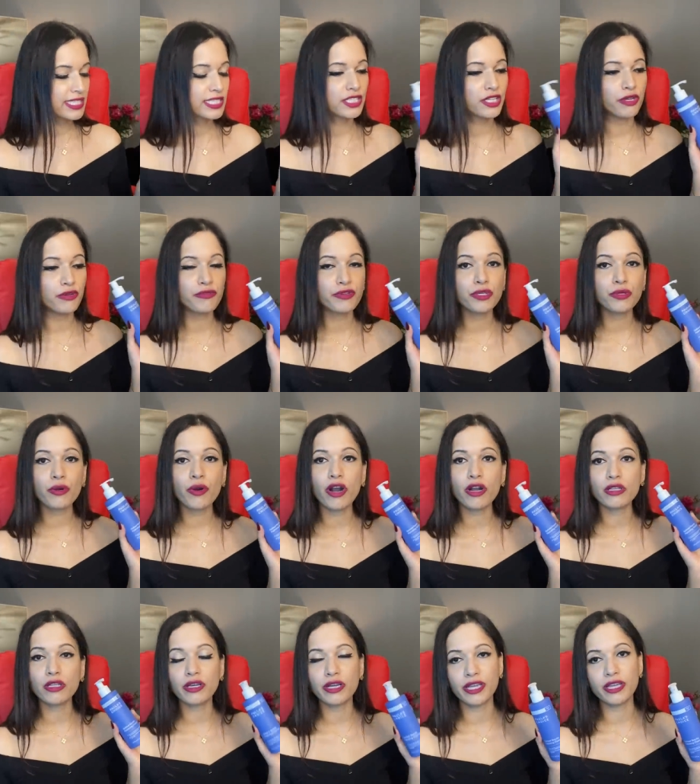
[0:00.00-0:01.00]
So if you are
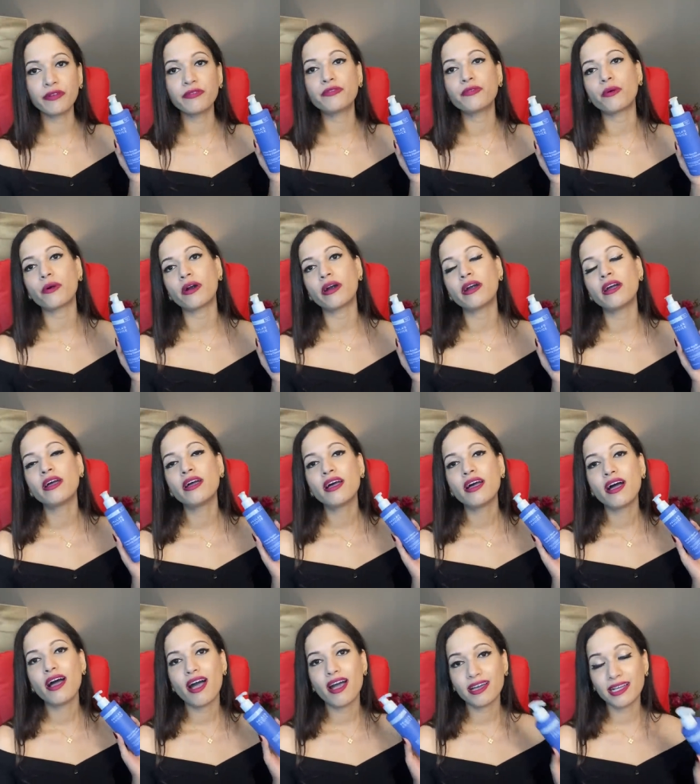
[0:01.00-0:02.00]
looking for
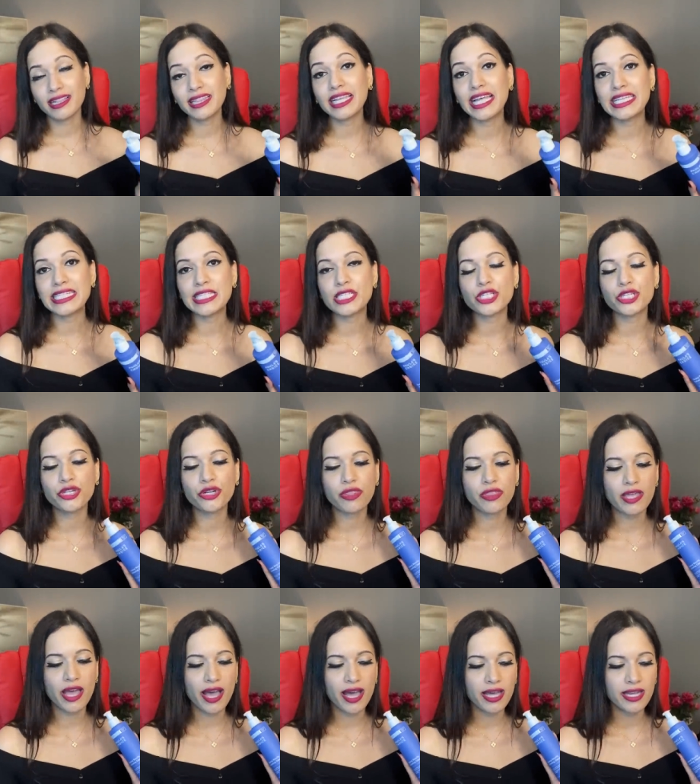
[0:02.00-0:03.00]
a cleanser
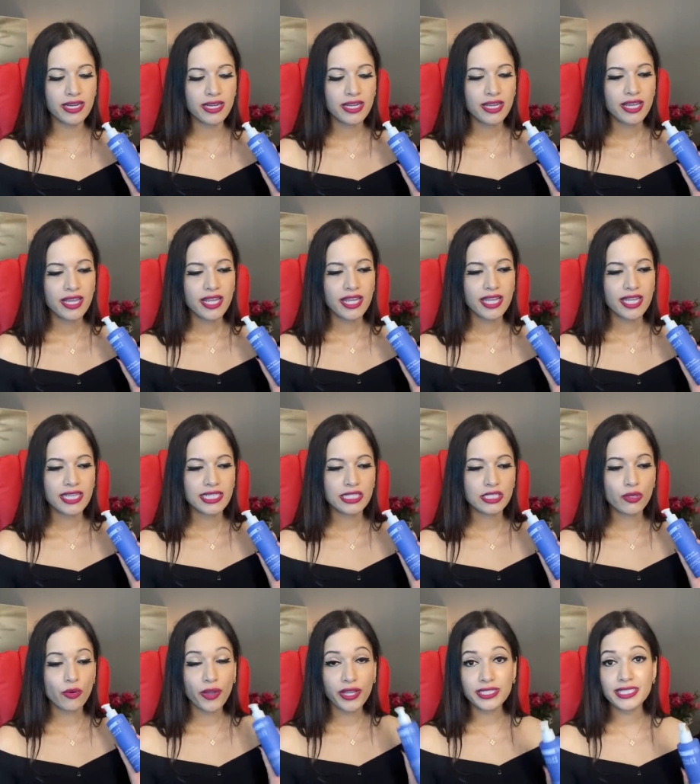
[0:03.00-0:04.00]
that is
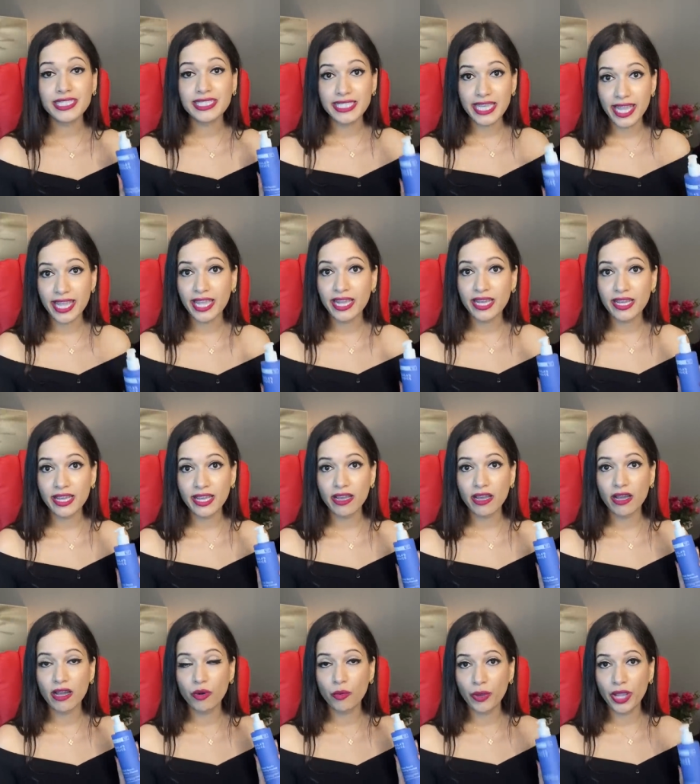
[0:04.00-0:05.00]
going to take
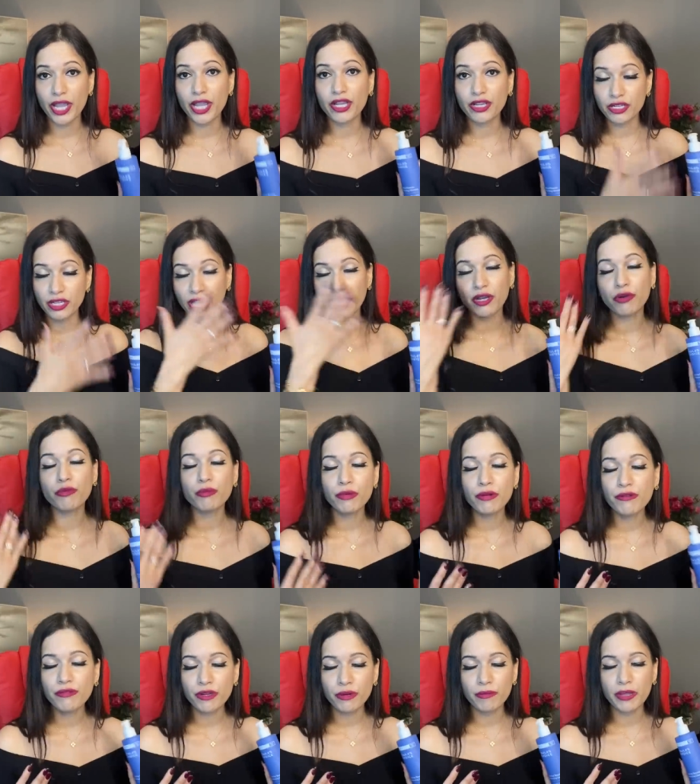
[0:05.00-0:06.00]
away, like
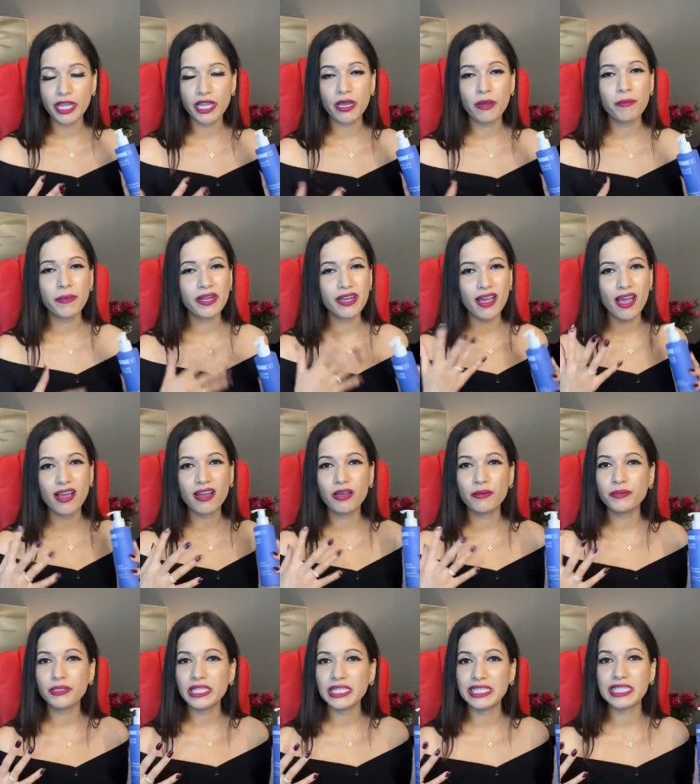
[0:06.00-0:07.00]
remove your makeup, but not
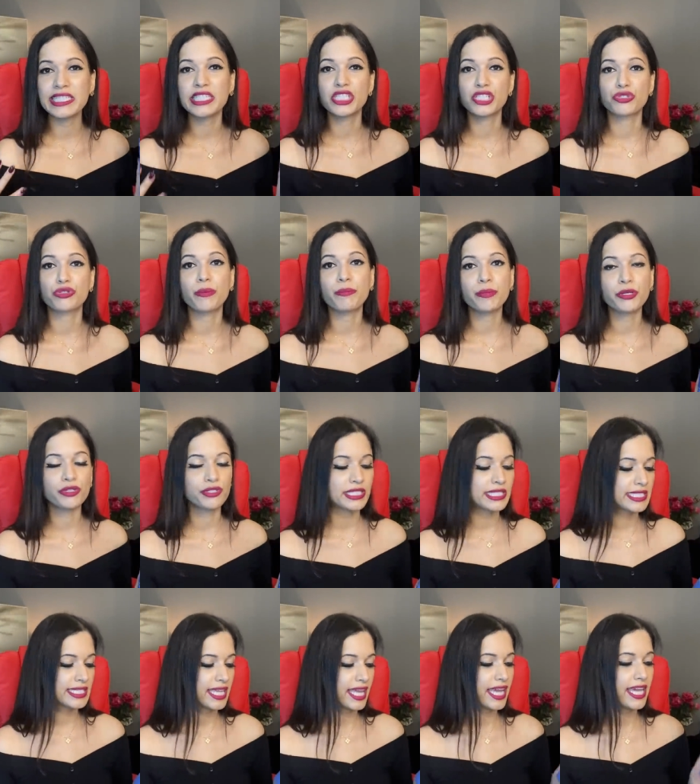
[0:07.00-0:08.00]
completely strip your
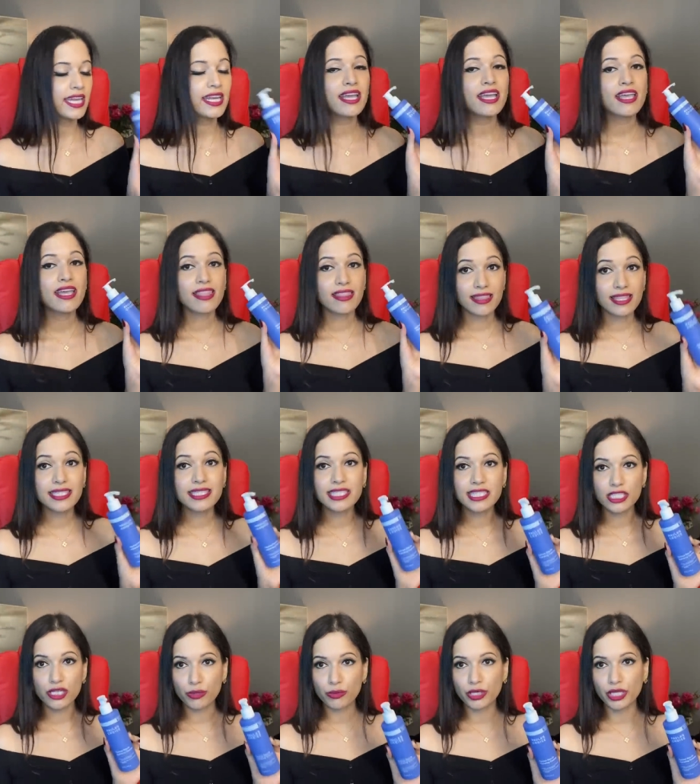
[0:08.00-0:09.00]
skin, this
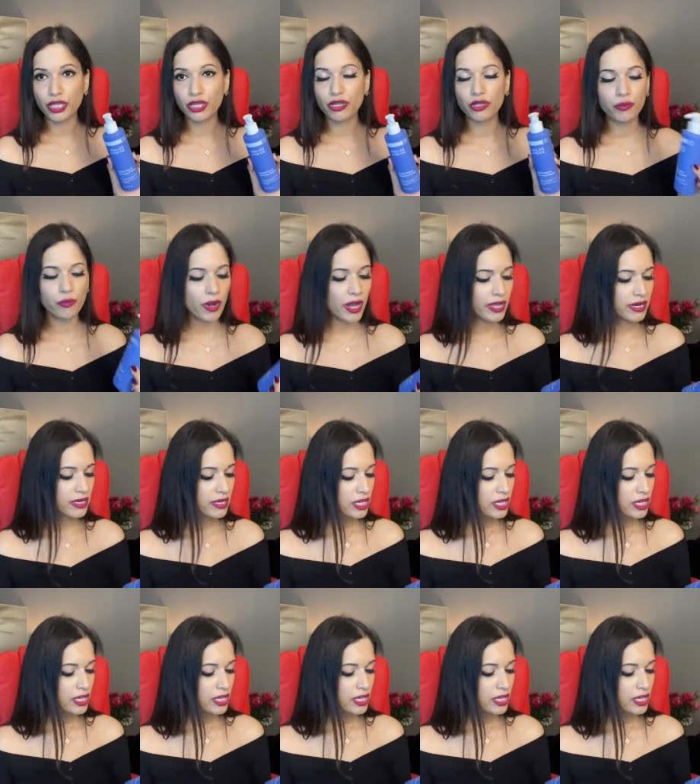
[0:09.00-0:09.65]
is a really good one.